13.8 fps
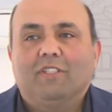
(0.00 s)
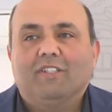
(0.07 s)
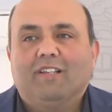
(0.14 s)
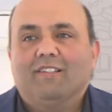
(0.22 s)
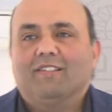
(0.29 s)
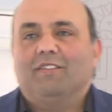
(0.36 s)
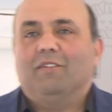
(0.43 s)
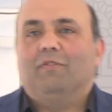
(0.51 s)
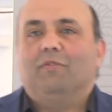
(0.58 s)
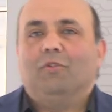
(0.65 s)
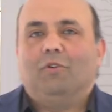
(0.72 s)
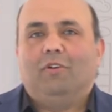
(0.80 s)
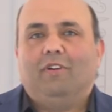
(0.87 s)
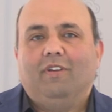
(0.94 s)
much, Allison,
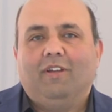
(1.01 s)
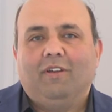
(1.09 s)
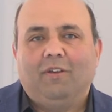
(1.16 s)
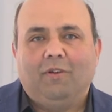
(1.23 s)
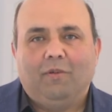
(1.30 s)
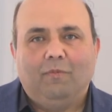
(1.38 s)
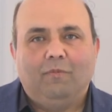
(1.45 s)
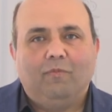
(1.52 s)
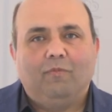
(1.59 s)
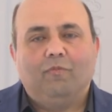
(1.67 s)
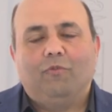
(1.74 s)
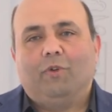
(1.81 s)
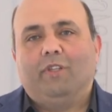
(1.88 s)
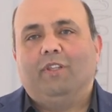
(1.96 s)
for, um,
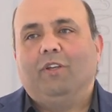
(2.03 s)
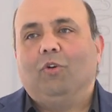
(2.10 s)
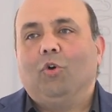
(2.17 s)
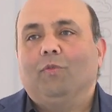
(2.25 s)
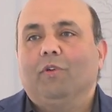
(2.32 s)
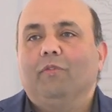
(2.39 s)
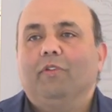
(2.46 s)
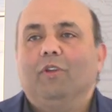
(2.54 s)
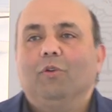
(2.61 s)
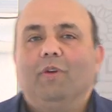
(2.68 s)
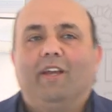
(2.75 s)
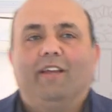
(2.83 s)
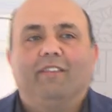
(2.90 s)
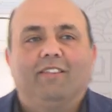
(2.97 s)
for the
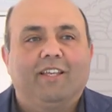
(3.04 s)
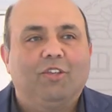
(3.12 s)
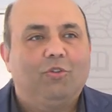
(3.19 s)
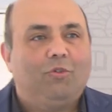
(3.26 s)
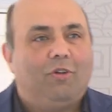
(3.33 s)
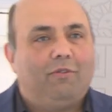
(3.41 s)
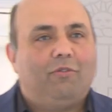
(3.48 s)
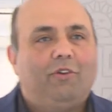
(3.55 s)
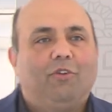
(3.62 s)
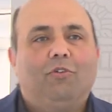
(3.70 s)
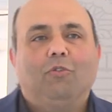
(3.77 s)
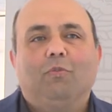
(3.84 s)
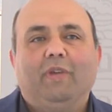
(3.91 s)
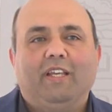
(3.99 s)
overview, and thank you all for
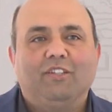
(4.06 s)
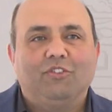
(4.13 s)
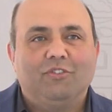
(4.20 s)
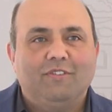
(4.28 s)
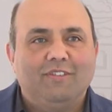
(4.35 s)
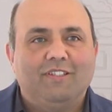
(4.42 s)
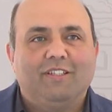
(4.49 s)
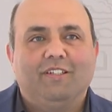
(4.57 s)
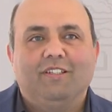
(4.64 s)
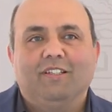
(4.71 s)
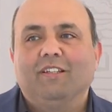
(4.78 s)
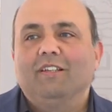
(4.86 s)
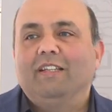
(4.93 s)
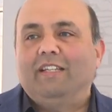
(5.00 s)
your patience
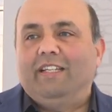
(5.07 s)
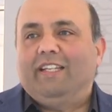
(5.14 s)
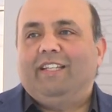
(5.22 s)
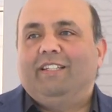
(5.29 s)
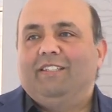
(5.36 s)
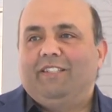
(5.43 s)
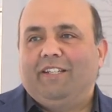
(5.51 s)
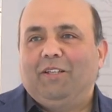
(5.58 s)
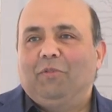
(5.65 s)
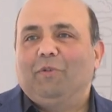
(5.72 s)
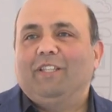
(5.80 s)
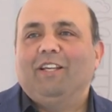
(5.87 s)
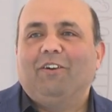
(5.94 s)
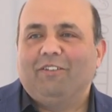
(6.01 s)
in, in dealing
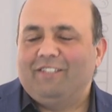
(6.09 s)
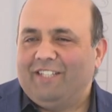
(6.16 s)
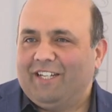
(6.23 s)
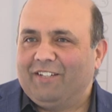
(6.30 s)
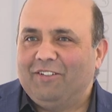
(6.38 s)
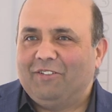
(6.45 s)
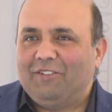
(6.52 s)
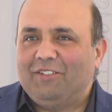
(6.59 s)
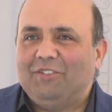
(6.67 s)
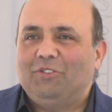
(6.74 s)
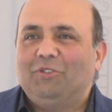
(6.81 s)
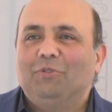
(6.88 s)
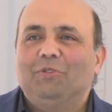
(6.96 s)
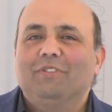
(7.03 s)
with our technical
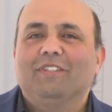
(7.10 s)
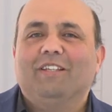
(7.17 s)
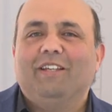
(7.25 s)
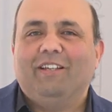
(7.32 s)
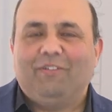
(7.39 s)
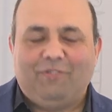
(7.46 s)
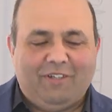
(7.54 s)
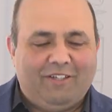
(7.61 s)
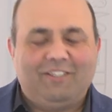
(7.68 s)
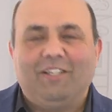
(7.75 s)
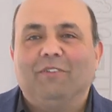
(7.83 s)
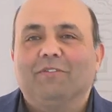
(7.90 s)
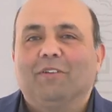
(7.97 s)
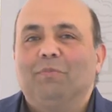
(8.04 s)
issues. If there's
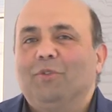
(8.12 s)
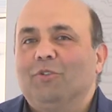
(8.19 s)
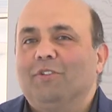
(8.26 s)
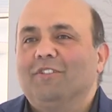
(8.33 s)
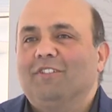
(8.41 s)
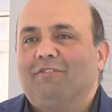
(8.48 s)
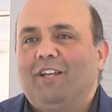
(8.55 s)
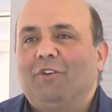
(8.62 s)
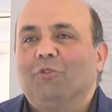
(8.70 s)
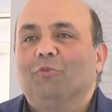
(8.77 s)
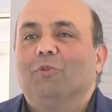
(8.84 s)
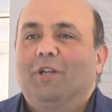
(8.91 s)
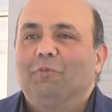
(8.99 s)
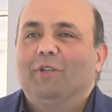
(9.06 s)
enough computers
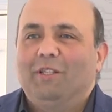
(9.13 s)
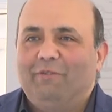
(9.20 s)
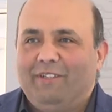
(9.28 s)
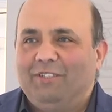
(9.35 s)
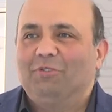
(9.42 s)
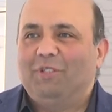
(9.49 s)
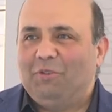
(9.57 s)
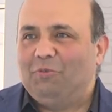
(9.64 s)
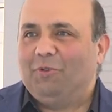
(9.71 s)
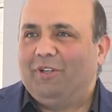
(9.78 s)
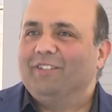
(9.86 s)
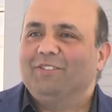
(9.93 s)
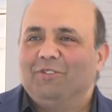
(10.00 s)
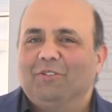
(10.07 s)
around, one will eventually
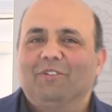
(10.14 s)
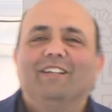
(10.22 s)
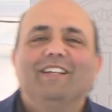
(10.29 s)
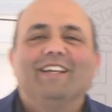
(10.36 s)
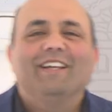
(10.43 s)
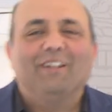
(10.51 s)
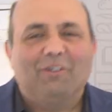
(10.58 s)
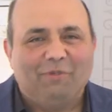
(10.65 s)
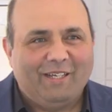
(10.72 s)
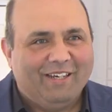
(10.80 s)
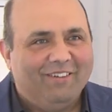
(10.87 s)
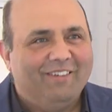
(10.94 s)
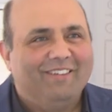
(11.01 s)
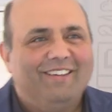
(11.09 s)
work, so here we
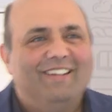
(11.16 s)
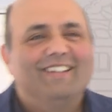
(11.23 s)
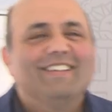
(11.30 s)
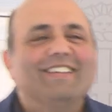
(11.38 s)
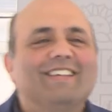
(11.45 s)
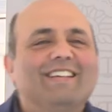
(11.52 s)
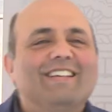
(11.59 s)
are.